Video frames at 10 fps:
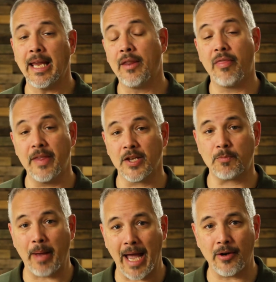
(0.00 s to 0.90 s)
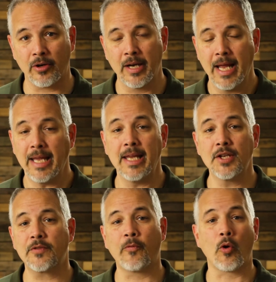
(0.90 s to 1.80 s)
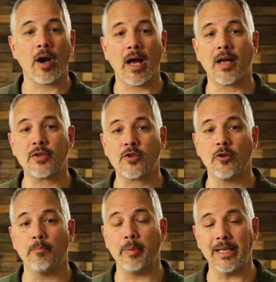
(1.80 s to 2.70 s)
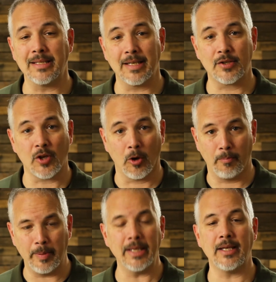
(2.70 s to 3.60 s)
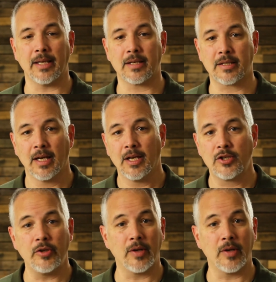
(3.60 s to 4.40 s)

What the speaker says: in this pattern is for us to be disobedient to